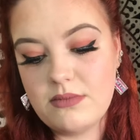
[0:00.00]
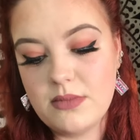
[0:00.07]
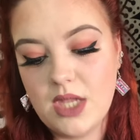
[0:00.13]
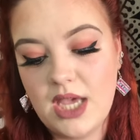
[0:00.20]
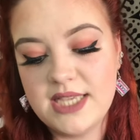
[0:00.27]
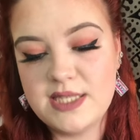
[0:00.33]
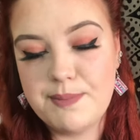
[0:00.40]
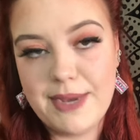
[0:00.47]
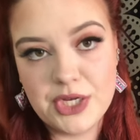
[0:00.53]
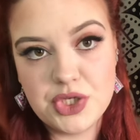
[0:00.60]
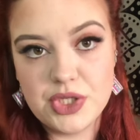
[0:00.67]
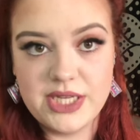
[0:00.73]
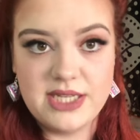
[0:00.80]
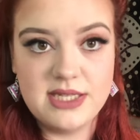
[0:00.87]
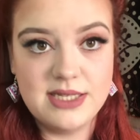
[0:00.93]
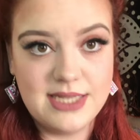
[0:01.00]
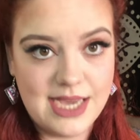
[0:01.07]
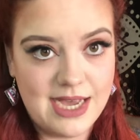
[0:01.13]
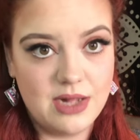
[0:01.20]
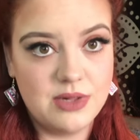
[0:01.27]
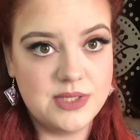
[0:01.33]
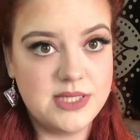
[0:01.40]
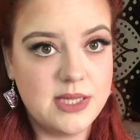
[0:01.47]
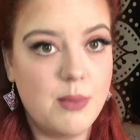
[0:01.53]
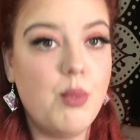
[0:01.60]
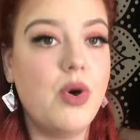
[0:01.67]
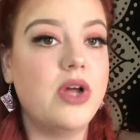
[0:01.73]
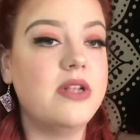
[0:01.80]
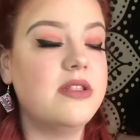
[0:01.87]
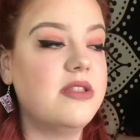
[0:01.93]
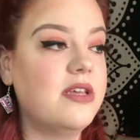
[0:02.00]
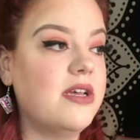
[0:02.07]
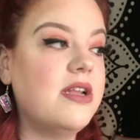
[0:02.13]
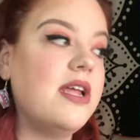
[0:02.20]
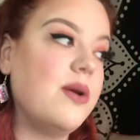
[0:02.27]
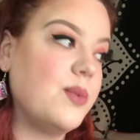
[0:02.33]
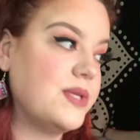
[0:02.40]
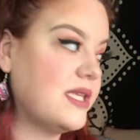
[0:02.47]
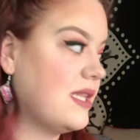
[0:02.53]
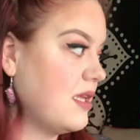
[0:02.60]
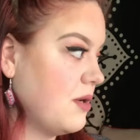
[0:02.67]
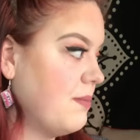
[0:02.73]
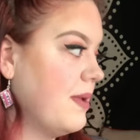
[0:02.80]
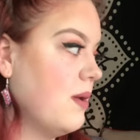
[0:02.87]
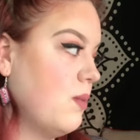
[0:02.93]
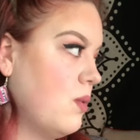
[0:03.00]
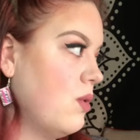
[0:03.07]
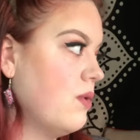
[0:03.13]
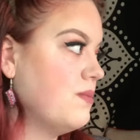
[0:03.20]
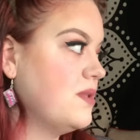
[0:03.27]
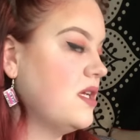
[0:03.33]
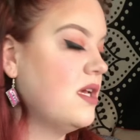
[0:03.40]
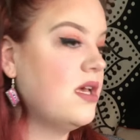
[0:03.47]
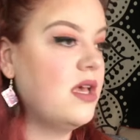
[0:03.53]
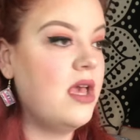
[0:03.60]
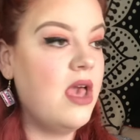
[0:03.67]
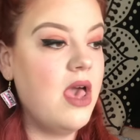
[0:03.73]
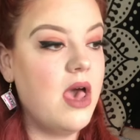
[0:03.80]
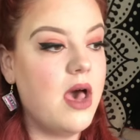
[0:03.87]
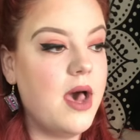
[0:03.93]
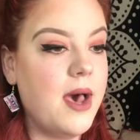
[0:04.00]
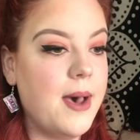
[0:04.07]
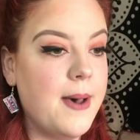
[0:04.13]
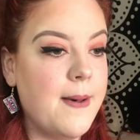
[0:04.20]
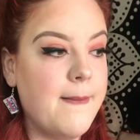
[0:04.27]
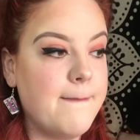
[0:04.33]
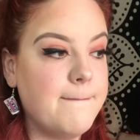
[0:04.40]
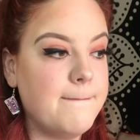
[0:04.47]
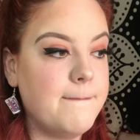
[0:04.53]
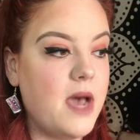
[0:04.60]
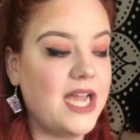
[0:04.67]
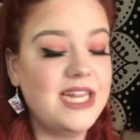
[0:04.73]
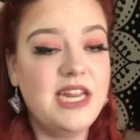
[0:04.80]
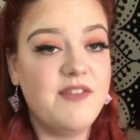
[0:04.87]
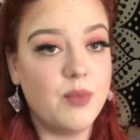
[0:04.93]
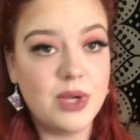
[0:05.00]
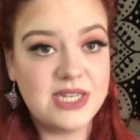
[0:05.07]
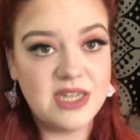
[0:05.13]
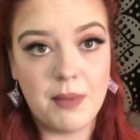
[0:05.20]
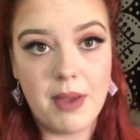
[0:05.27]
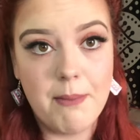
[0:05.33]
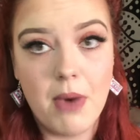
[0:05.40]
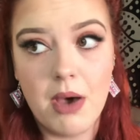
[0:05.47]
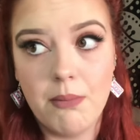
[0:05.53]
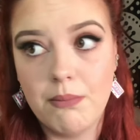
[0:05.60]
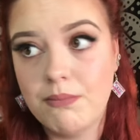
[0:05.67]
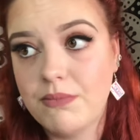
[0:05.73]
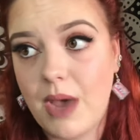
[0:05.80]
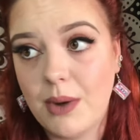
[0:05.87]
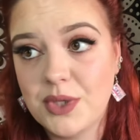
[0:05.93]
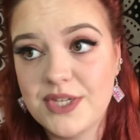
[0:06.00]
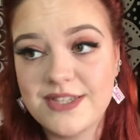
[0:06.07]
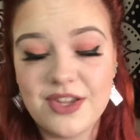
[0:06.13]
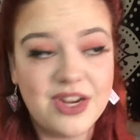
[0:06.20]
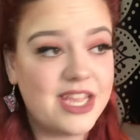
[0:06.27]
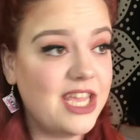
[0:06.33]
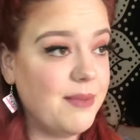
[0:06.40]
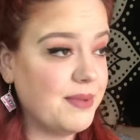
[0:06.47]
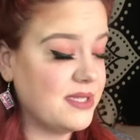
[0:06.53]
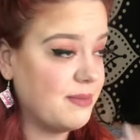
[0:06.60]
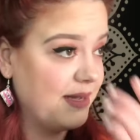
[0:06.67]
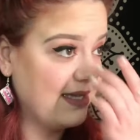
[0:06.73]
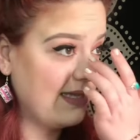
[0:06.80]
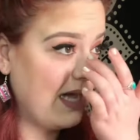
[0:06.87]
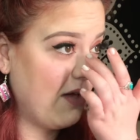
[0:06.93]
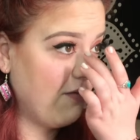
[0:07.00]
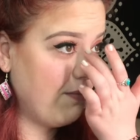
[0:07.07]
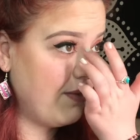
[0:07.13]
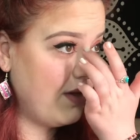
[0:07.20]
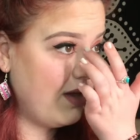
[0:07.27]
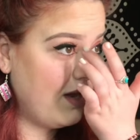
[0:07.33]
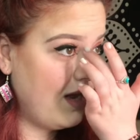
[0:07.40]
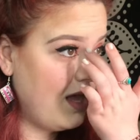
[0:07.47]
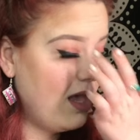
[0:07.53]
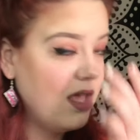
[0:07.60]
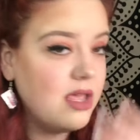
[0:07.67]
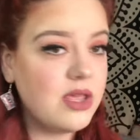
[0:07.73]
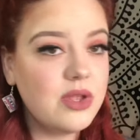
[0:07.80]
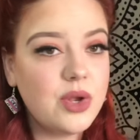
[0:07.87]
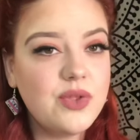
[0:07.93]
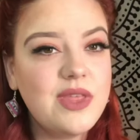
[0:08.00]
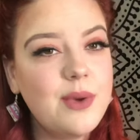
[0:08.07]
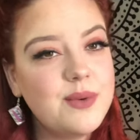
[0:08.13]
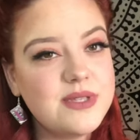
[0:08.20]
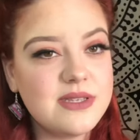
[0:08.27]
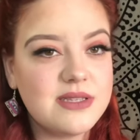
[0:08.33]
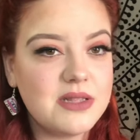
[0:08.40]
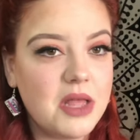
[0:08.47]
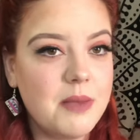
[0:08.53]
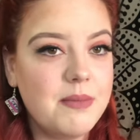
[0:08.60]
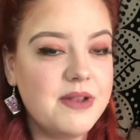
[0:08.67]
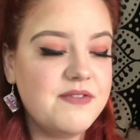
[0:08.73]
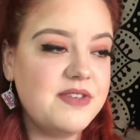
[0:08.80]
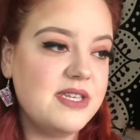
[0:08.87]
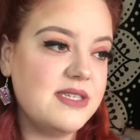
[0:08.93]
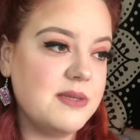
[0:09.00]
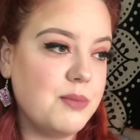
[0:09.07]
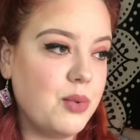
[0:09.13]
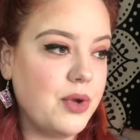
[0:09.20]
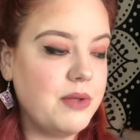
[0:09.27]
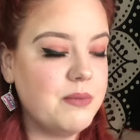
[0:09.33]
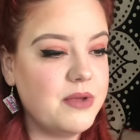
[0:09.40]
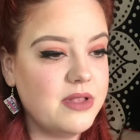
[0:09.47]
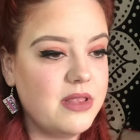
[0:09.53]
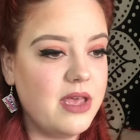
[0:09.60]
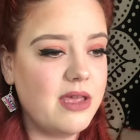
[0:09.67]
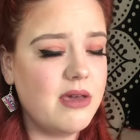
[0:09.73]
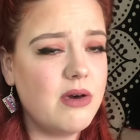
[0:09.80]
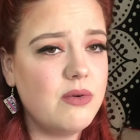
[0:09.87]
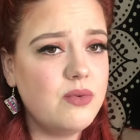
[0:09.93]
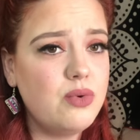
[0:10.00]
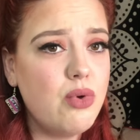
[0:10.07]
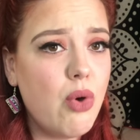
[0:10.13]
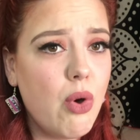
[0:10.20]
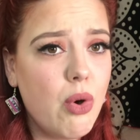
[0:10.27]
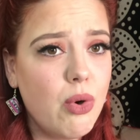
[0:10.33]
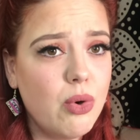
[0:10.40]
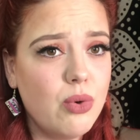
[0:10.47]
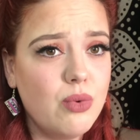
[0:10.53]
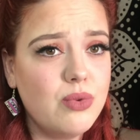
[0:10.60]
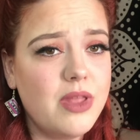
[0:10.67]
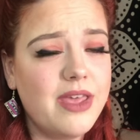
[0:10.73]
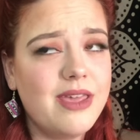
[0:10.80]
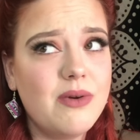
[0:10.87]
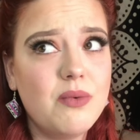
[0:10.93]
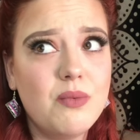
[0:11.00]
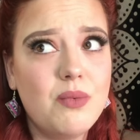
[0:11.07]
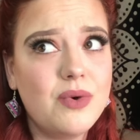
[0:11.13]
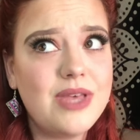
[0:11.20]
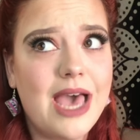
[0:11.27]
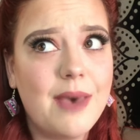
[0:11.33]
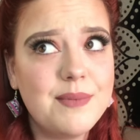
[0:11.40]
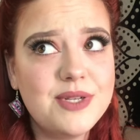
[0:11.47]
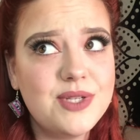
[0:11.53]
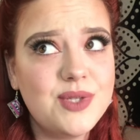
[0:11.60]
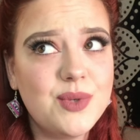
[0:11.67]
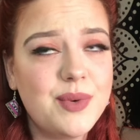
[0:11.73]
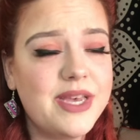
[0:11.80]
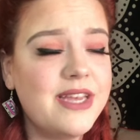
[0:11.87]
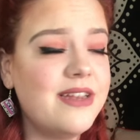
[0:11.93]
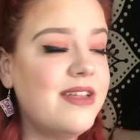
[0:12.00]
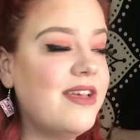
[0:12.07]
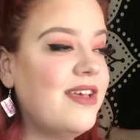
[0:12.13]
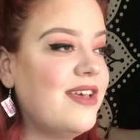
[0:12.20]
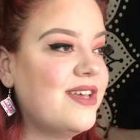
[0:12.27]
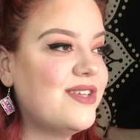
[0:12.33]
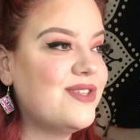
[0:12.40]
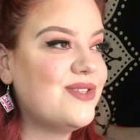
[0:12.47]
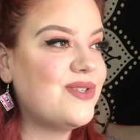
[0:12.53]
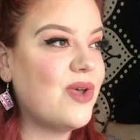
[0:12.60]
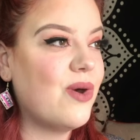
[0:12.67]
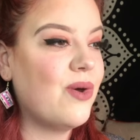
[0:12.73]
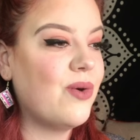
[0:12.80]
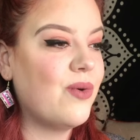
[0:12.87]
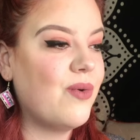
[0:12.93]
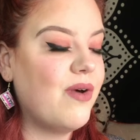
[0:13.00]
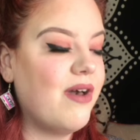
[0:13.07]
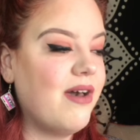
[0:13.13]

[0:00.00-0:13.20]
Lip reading: especially to tell someone that it was a little bit warped. I didn't even want to tell my mum. I was just going to keep it to myself, but, you know, there was a slight bit of disappointment, like, oh no, like, what happened to it? So,